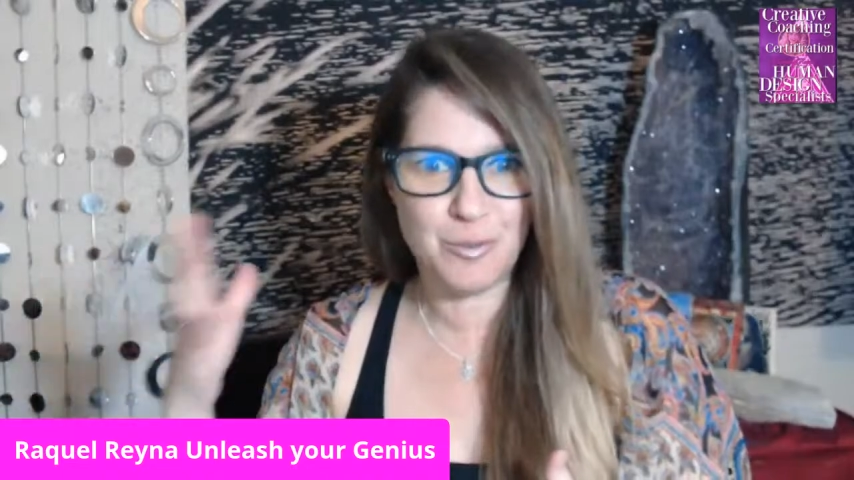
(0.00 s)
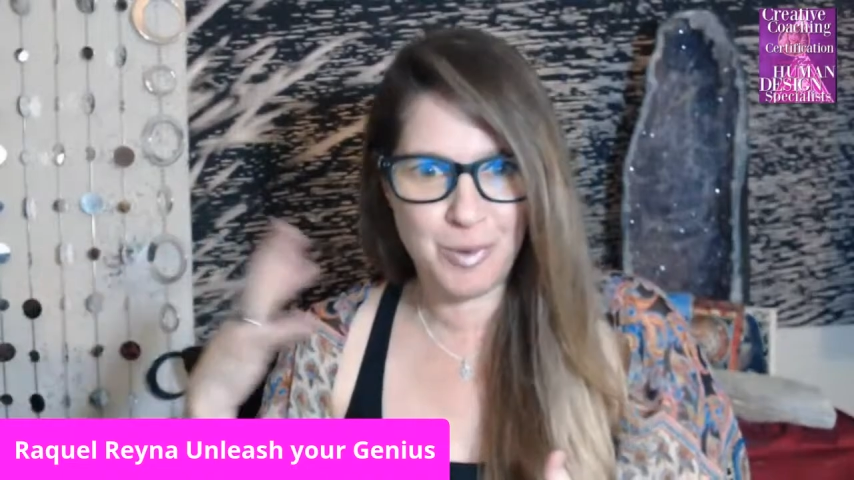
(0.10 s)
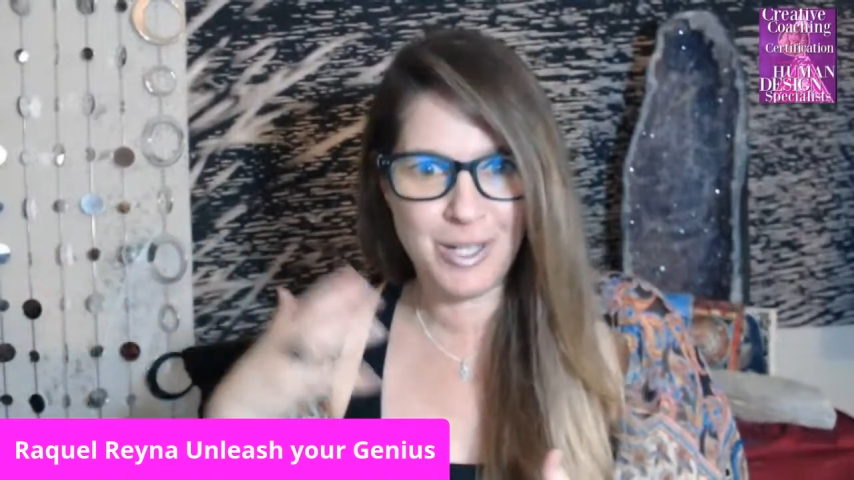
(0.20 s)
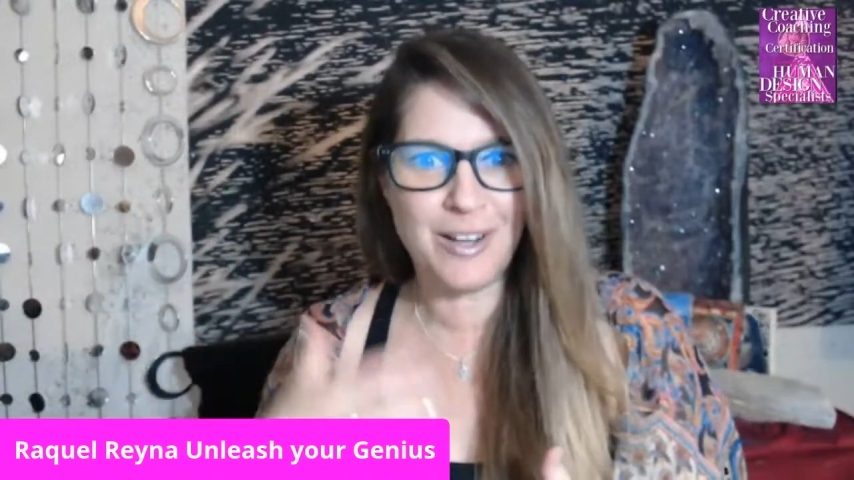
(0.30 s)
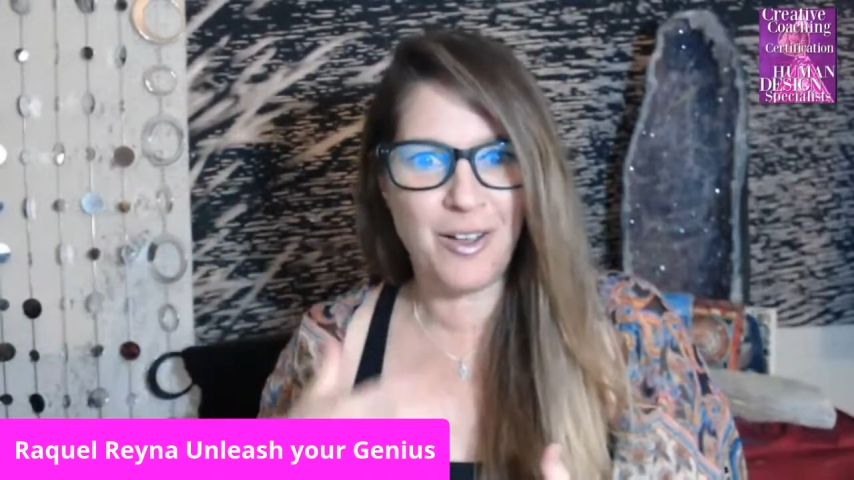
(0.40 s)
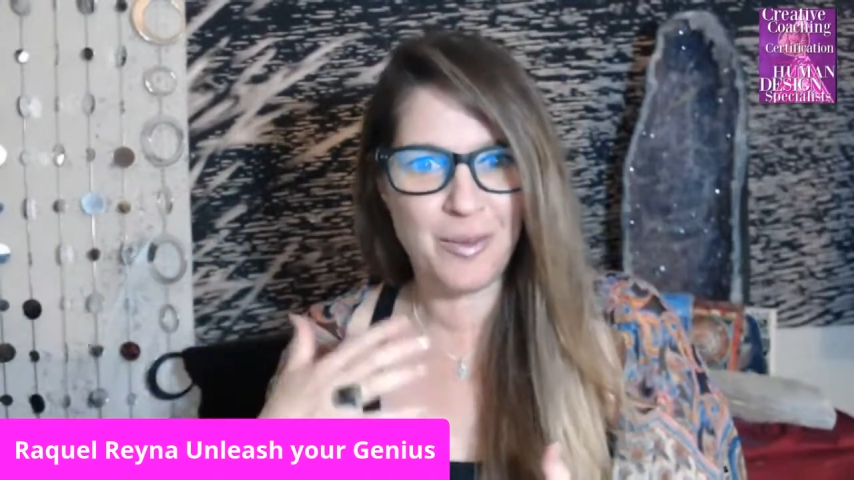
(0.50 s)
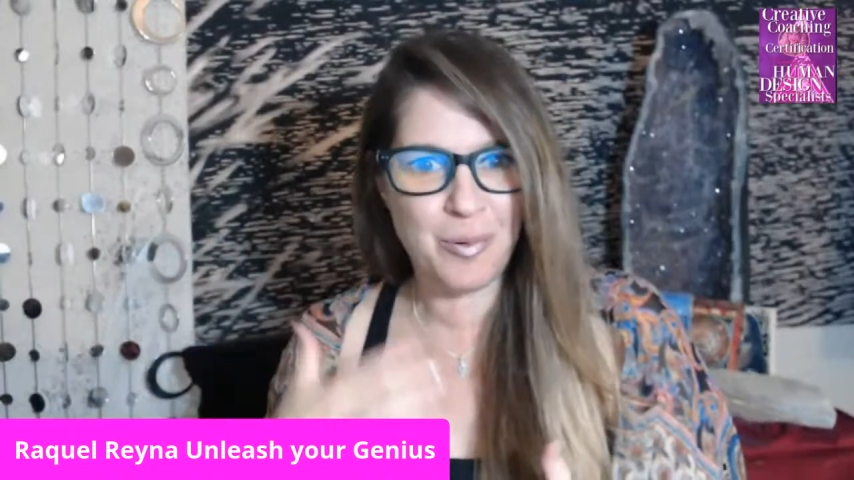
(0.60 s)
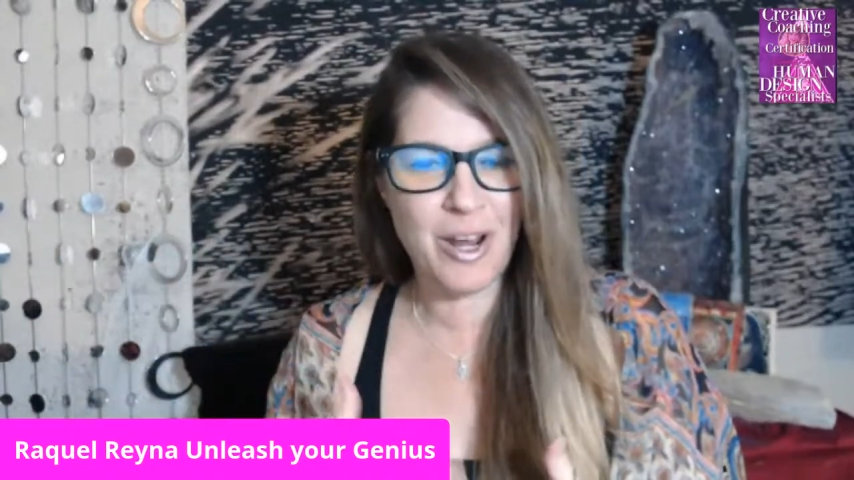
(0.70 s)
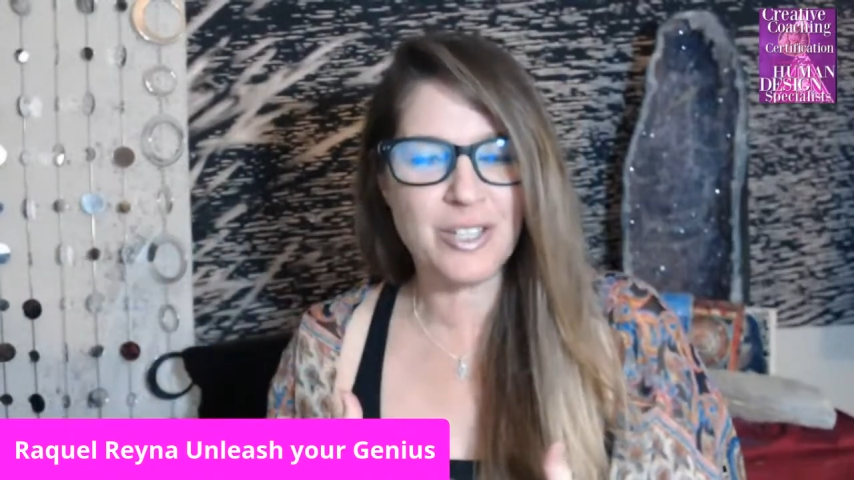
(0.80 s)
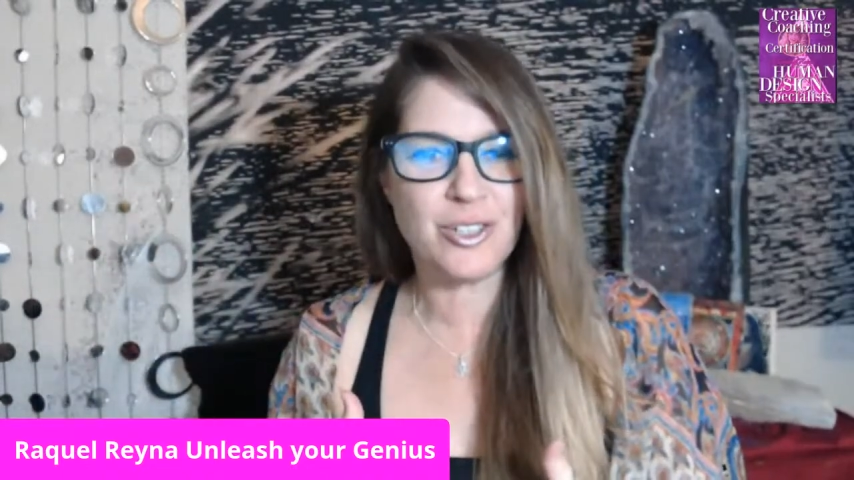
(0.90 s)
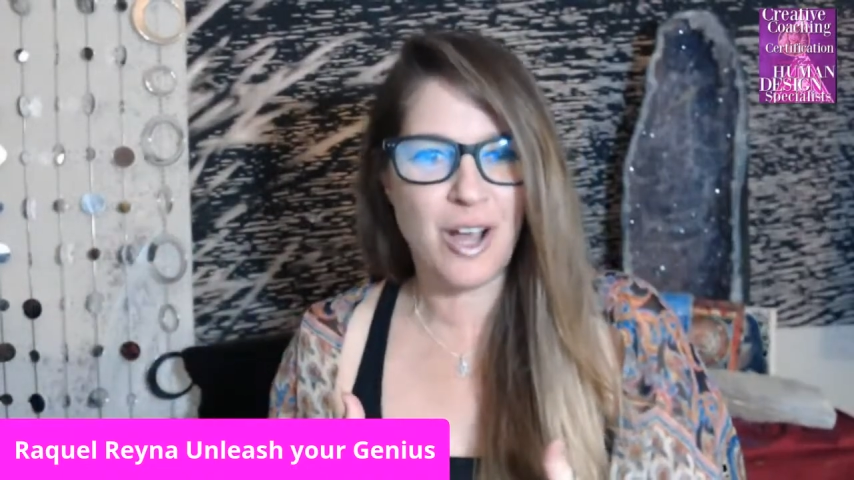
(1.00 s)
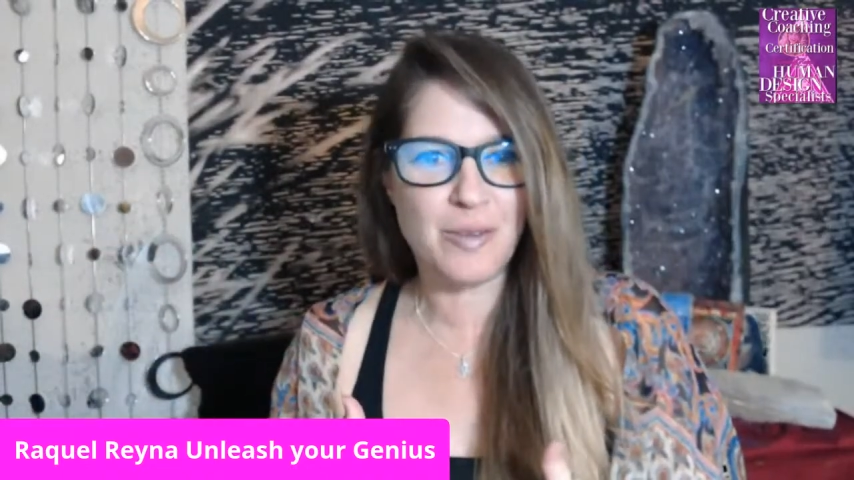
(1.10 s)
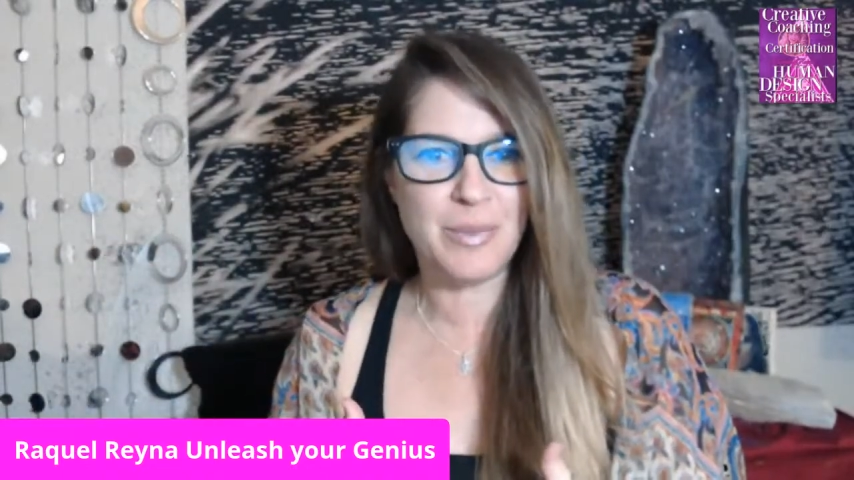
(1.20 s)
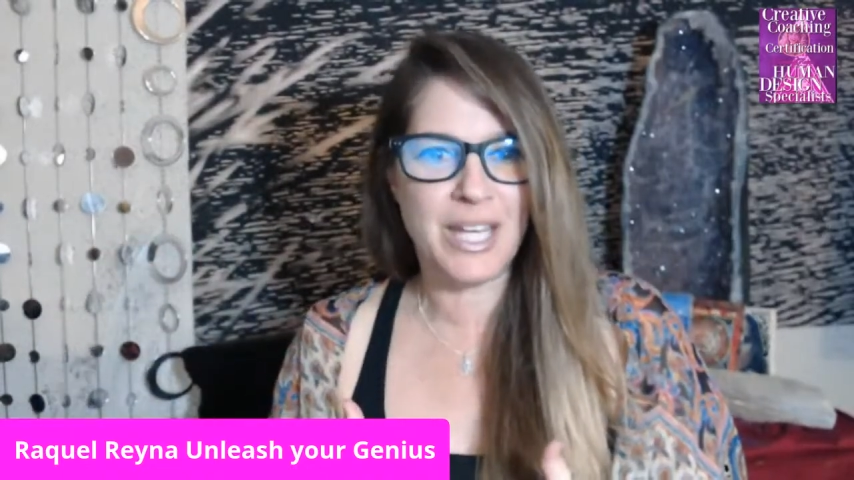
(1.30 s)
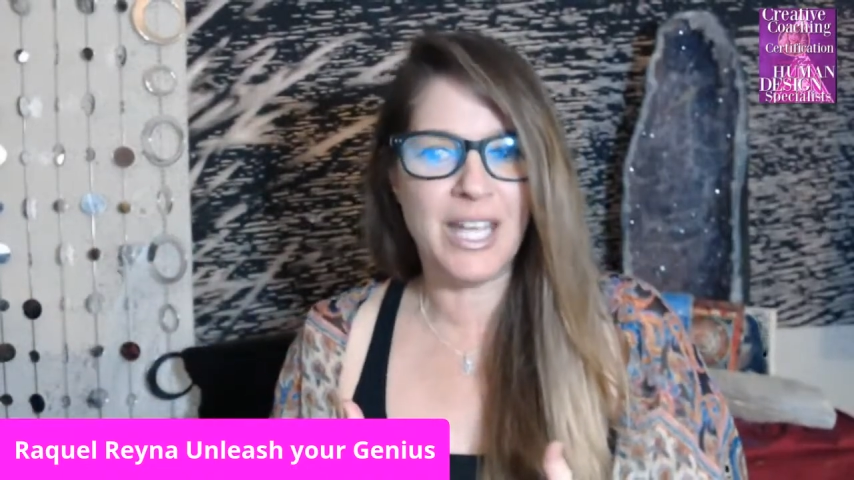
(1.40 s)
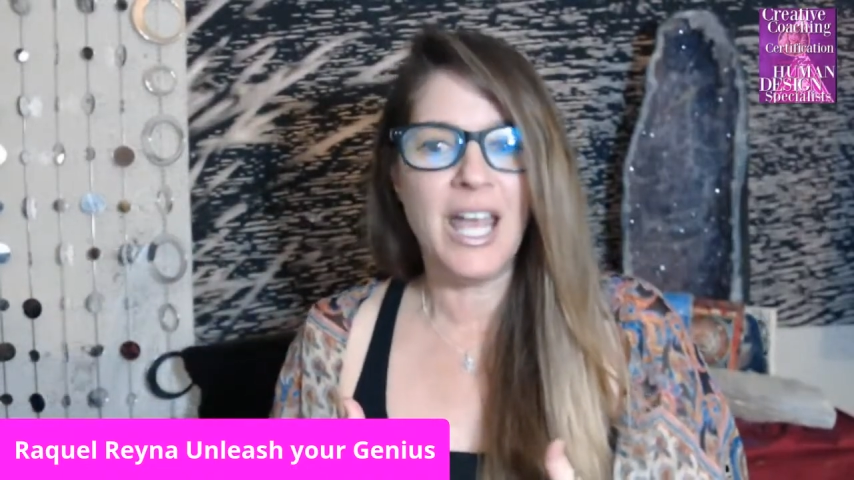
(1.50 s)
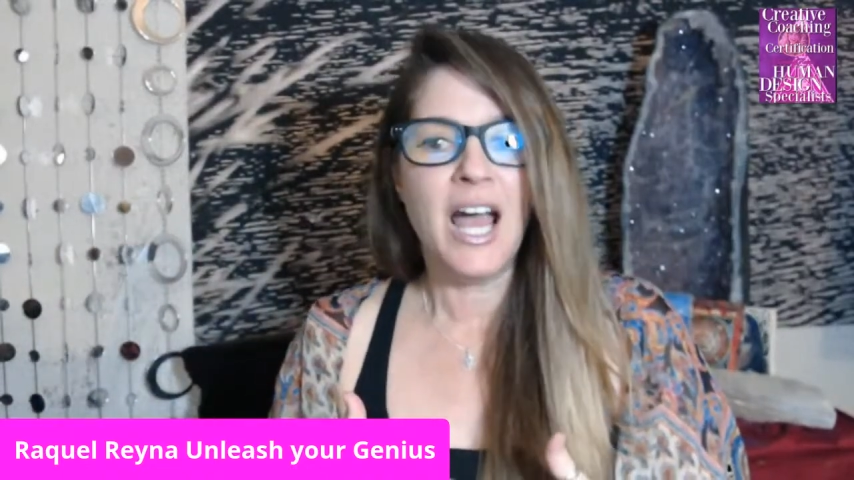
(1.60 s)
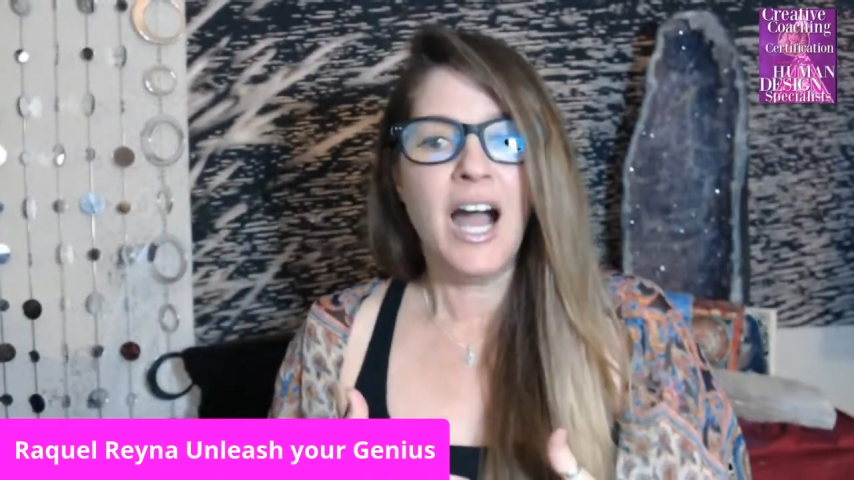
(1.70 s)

putting all the pressure on me.